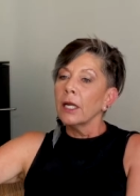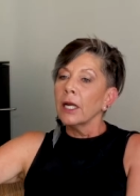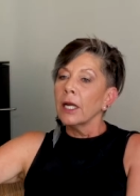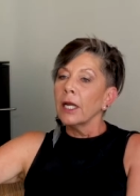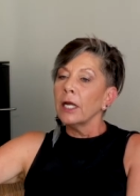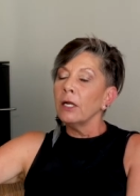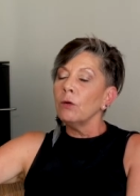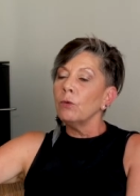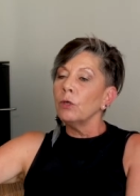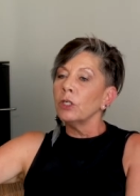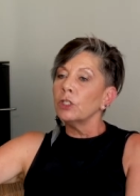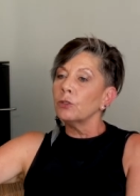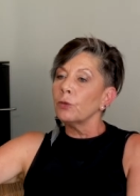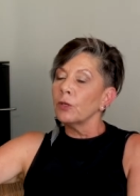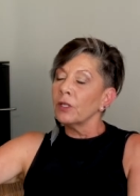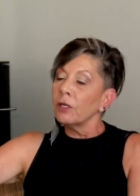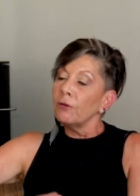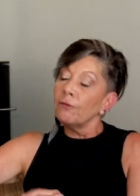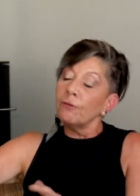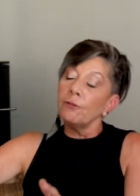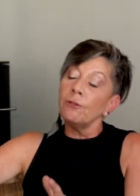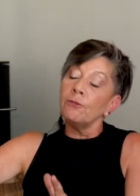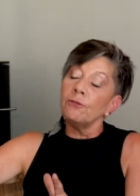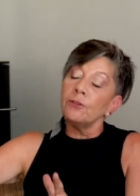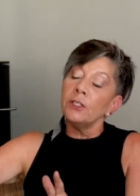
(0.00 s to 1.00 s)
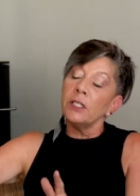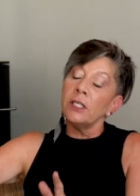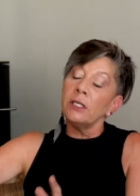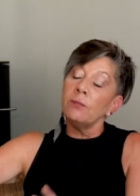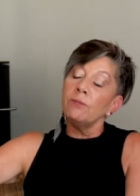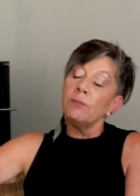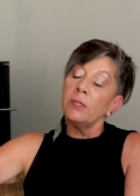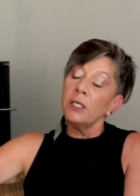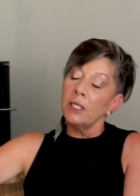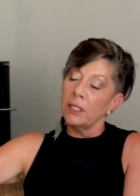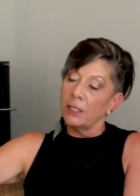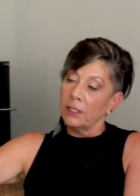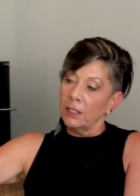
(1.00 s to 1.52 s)
in which within 15
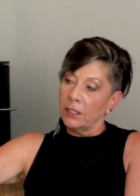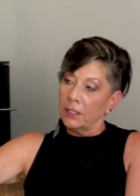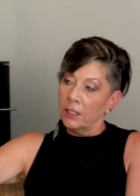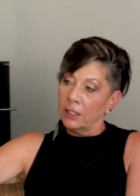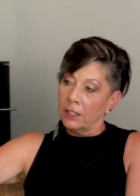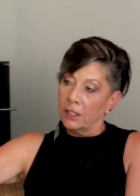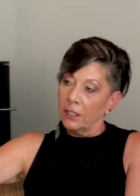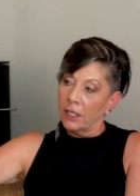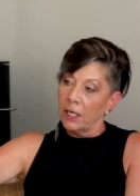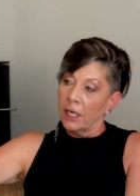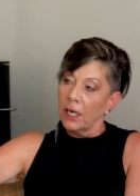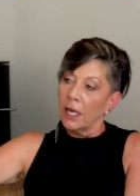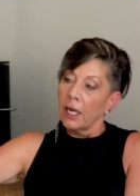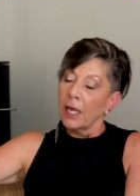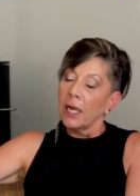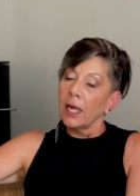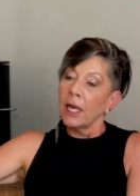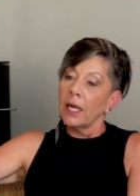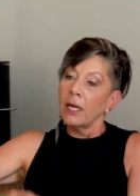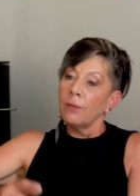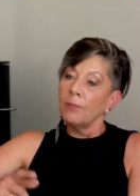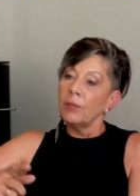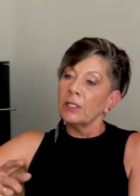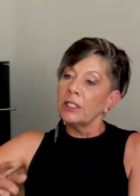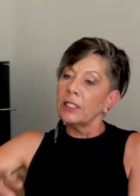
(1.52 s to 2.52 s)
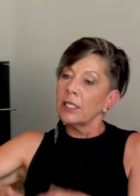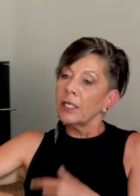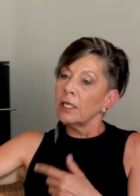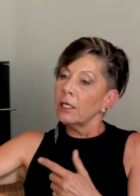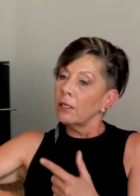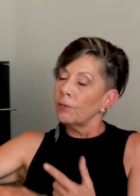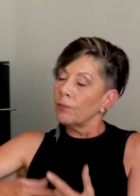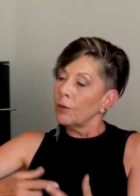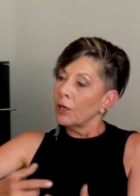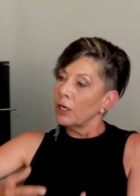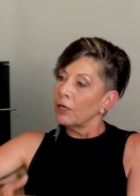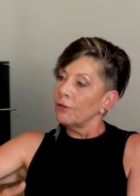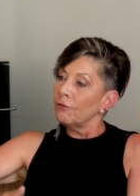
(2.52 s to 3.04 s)
minutes a particular
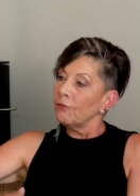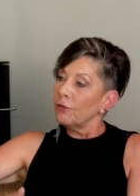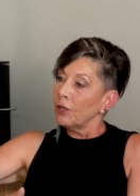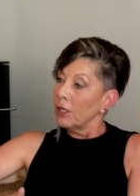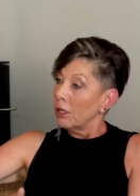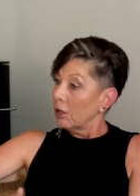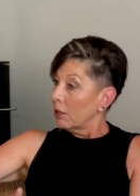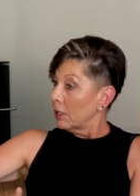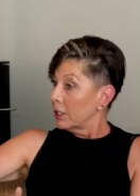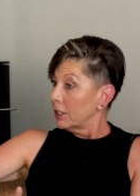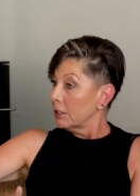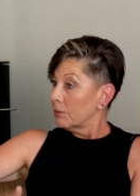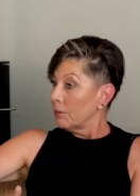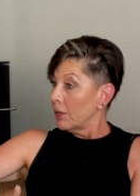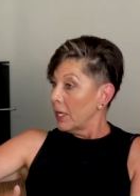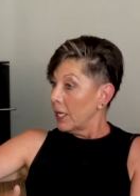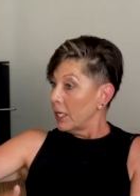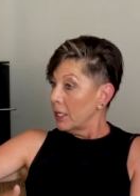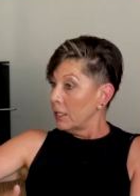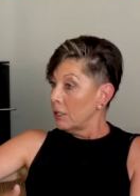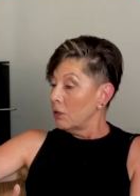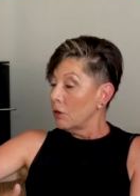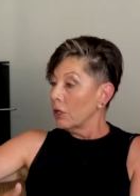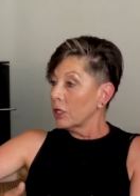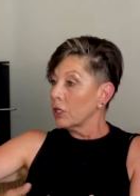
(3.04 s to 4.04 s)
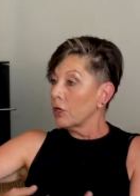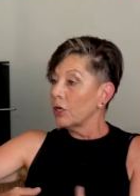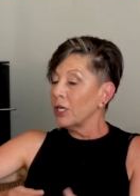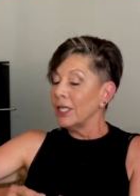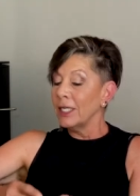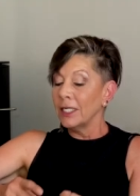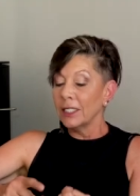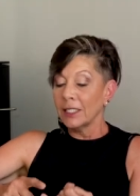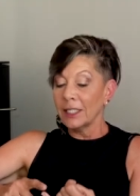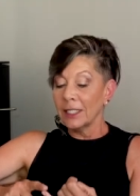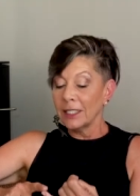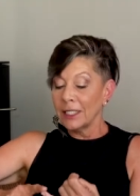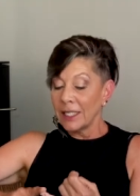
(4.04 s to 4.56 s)
polyphenol is made. Not only
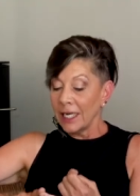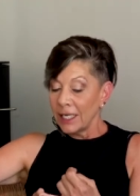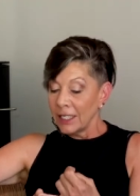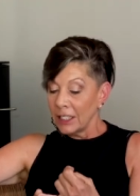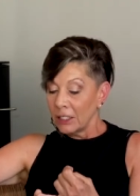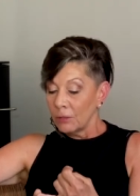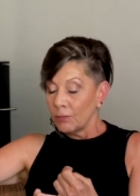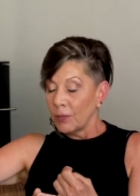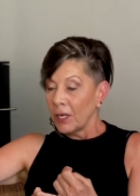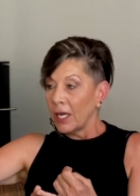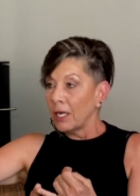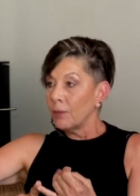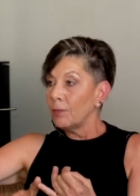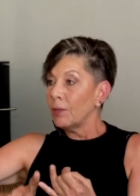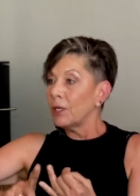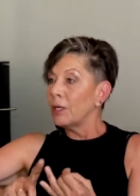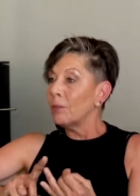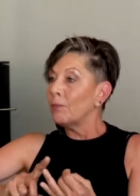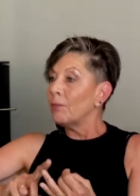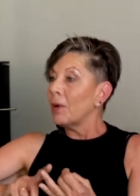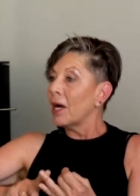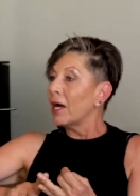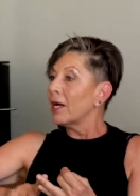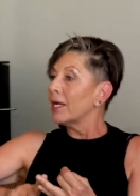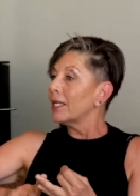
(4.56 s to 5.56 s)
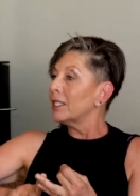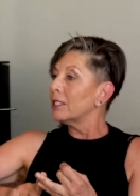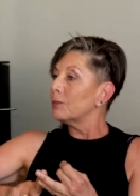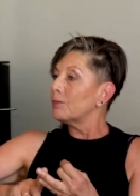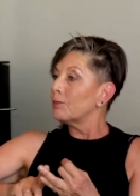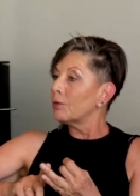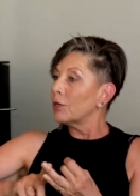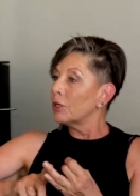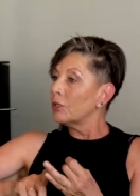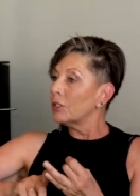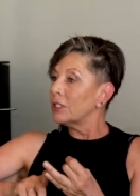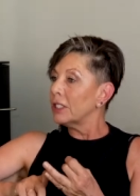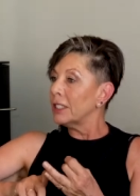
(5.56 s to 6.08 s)
does it taste bad, but it binds
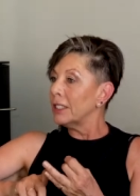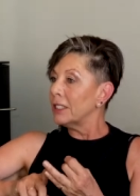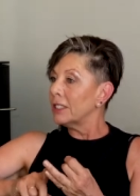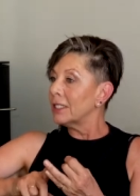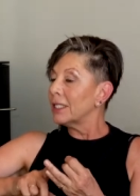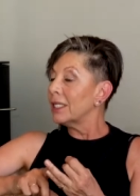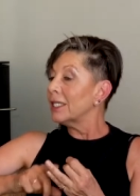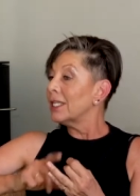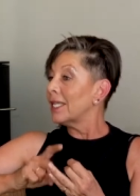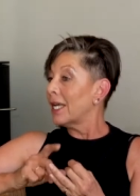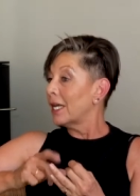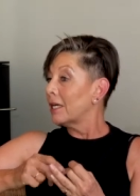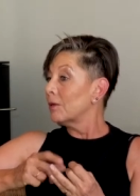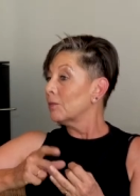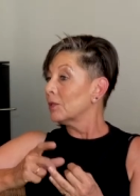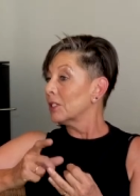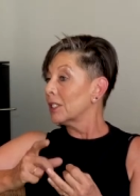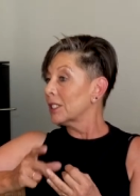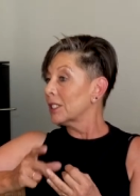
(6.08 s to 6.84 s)
proteins in the animal's